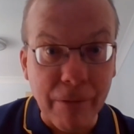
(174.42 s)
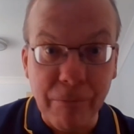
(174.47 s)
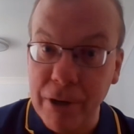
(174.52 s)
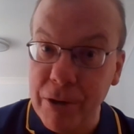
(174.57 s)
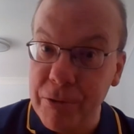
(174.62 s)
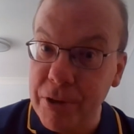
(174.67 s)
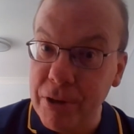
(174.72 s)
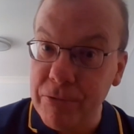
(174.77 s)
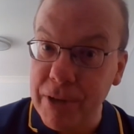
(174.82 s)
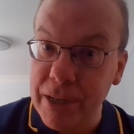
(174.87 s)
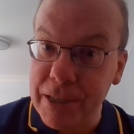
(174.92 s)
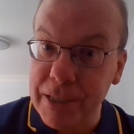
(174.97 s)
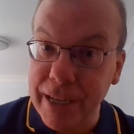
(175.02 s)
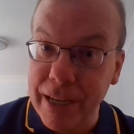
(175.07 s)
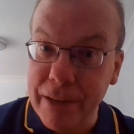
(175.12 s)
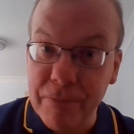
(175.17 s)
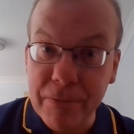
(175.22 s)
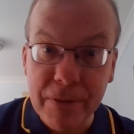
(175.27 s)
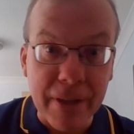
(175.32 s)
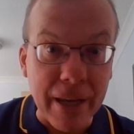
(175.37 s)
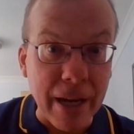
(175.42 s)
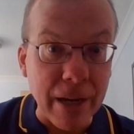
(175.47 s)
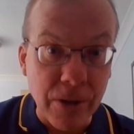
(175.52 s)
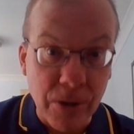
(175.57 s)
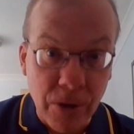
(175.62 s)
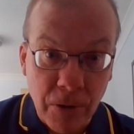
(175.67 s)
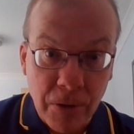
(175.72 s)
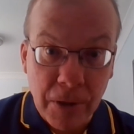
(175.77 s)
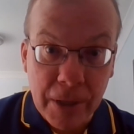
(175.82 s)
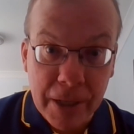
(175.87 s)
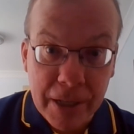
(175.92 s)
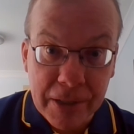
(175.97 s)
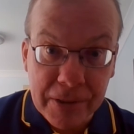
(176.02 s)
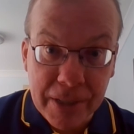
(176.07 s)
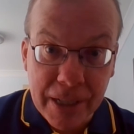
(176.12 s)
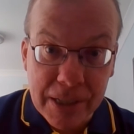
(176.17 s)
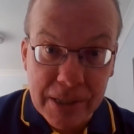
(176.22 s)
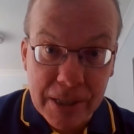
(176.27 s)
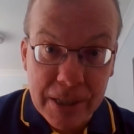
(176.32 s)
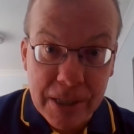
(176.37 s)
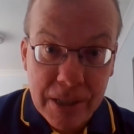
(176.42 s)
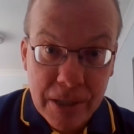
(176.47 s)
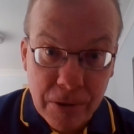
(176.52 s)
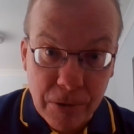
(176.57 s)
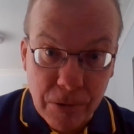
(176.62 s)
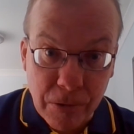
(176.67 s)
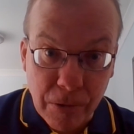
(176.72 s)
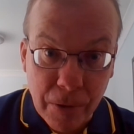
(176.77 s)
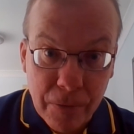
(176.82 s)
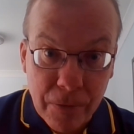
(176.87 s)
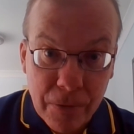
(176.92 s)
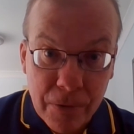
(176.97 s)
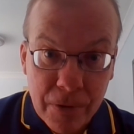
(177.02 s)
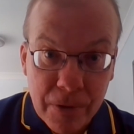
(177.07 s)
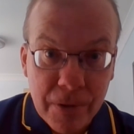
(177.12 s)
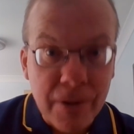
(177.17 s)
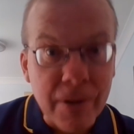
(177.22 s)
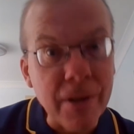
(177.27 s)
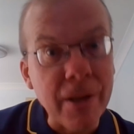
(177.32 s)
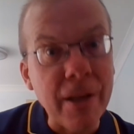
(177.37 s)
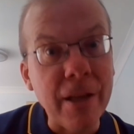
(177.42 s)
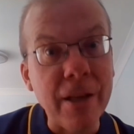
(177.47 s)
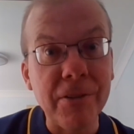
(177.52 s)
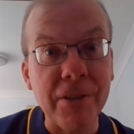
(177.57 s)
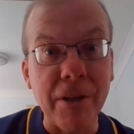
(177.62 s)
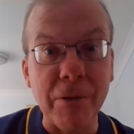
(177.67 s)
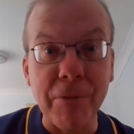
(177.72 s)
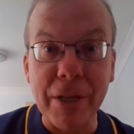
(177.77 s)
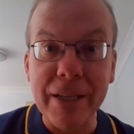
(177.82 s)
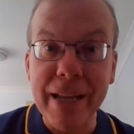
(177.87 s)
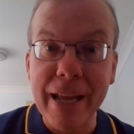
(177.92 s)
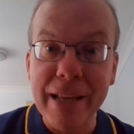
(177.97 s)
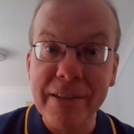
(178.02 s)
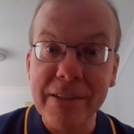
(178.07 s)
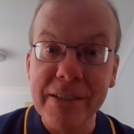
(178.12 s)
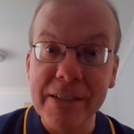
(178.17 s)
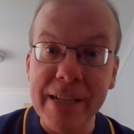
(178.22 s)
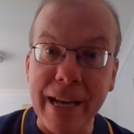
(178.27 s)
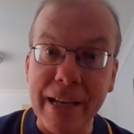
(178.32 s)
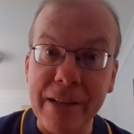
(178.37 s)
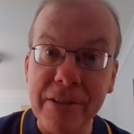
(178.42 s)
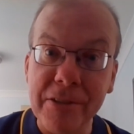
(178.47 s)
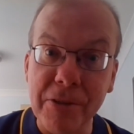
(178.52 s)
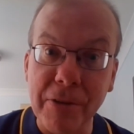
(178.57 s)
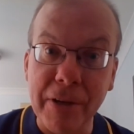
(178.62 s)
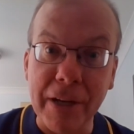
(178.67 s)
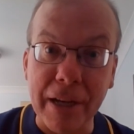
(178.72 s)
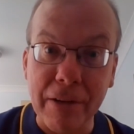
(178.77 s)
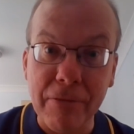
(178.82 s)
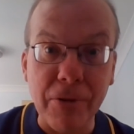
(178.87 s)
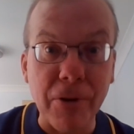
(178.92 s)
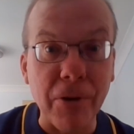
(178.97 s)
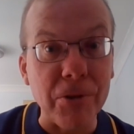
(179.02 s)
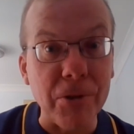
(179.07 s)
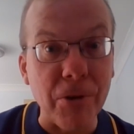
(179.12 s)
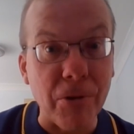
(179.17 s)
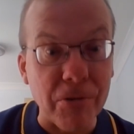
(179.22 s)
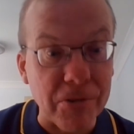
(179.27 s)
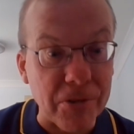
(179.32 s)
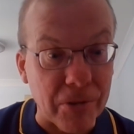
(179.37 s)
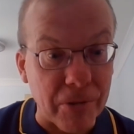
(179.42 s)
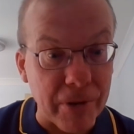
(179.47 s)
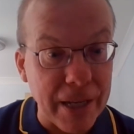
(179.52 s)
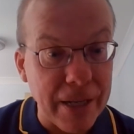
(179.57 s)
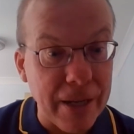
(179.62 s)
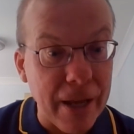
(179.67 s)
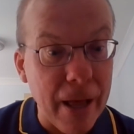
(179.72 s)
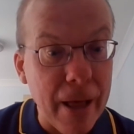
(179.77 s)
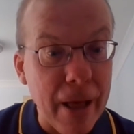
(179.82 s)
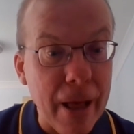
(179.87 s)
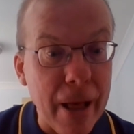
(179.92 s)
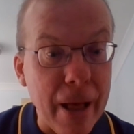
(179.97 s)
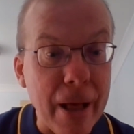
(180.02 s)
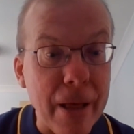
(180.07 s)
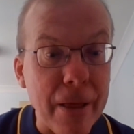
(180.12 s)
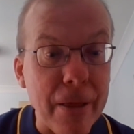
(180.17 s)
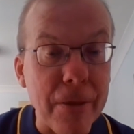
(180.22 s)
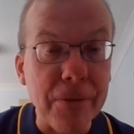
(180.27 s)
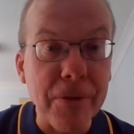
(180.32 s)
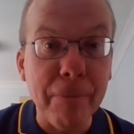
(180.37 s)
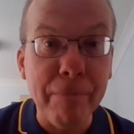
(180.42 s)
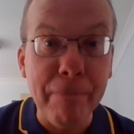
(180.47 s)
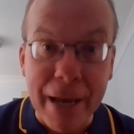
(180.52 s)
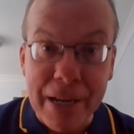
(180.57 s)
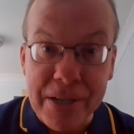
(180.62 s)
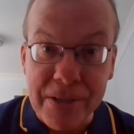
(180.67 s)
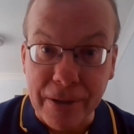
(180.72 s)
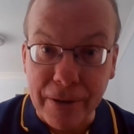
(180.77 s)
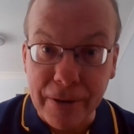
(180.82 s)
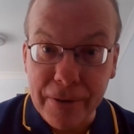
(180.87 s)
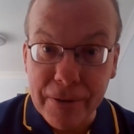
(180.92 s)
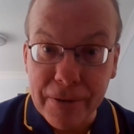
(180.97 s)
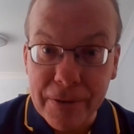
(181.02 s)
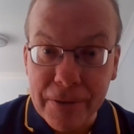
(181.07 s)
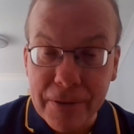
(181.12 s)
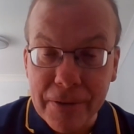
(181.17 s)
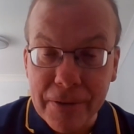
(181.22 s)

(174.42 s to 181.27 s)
And while they're reading it, they're not listening to you. So the less text you have on your screen, the better.